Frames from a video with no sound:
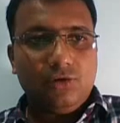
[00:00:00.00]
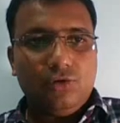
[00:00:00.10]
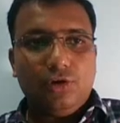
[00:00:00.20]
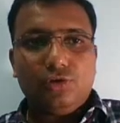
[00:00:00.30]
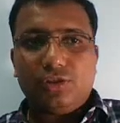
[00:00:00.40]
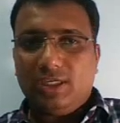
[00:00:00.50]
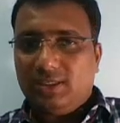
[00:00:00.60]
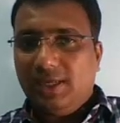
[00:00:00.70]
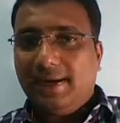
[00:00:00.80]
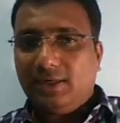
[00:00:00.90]
is the correct
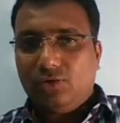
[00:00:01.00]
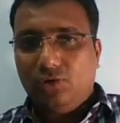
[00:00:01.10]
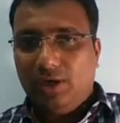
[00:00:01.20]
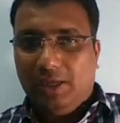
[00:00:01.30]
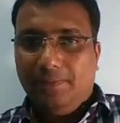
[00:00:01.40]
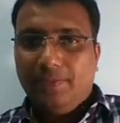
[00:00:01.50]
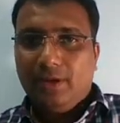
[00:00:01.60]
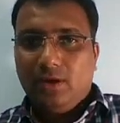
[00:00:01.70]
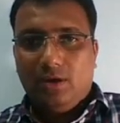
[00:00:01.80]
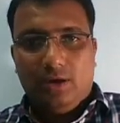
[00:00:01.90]
answer, you need to tick that
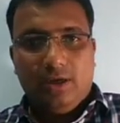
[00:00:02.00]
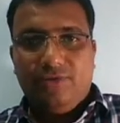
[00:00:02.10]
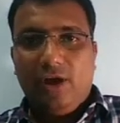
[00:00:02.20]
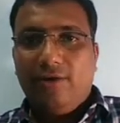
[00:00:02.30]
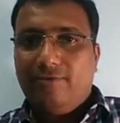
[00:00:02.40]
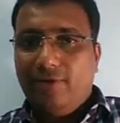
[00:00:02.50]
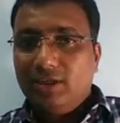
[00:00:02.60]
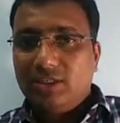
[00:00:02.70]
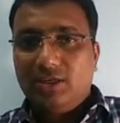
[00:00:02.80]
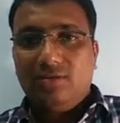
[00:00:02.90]
only.
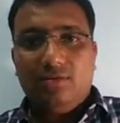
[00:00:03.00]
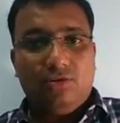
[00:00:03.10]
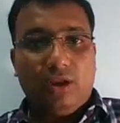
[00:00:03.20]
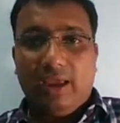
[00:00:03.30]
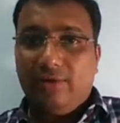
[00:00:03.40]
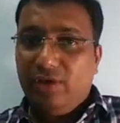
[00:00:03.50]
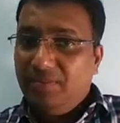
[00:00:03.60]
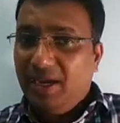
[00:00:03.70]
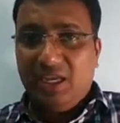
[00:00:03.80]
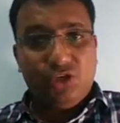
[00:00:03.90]
If you have
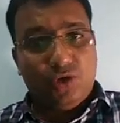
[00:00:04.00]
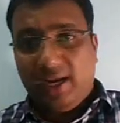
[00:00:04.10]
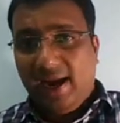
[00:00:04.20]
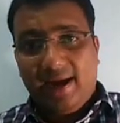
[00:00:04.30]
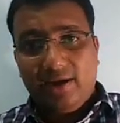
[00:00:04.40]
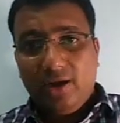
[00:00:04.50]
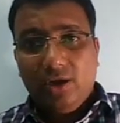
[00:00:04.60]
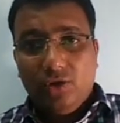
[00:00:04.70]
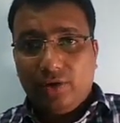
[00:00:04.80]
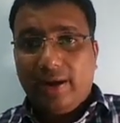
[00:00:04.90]
function, you can have image, you
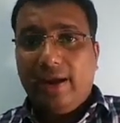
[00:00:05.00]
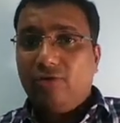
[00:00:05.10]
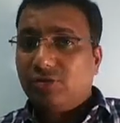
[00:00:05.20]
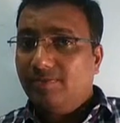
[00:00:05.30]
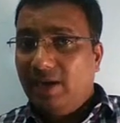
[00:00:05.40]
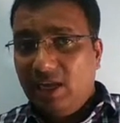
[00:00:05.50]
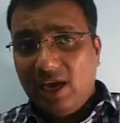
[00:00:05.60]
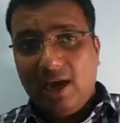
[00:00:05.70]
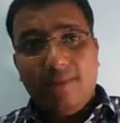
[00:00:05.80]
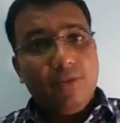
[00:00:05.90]
can add, you can
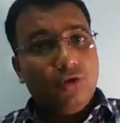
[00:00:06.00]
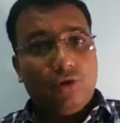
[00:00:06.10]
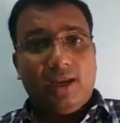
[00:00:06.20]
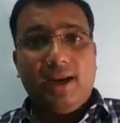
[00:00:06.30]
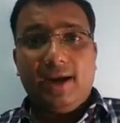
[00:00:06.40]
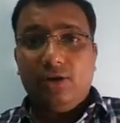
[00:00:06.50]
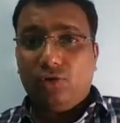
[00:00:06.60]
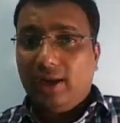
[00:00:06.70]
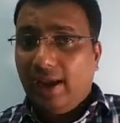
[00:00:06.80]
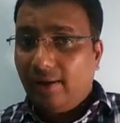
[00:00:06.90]
have some media,
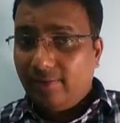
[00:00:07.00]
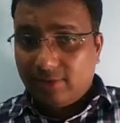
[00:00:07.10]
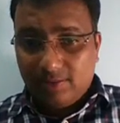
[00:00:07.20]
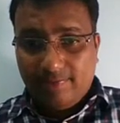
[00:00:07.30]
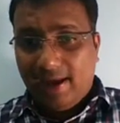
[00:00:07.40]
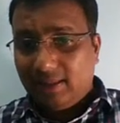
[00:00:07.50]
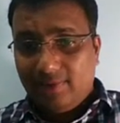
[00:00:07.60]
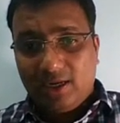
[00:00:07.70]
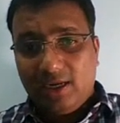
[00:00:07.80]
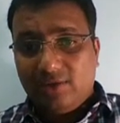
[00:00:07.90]
you can add
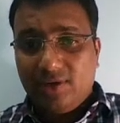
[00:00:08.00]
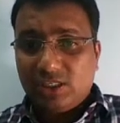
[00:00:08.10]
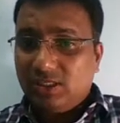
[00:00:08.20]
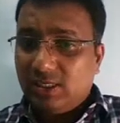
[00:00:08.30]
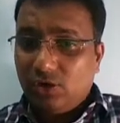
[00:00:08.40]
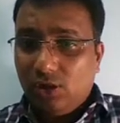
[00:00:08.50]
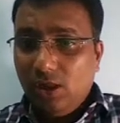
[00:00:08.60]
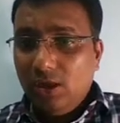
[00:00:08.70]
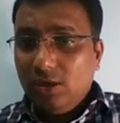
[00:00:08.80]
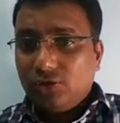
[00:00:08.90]
some mathematical
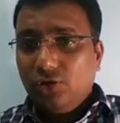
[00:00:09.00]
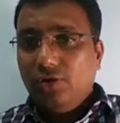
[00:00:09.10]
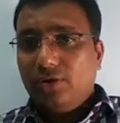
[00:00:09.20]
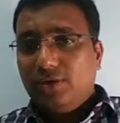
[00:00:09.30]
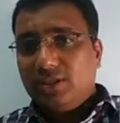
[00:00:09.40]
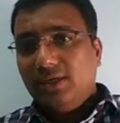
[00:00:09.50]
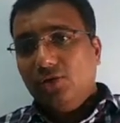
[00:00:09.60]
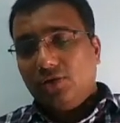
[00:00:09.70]
equations and all. So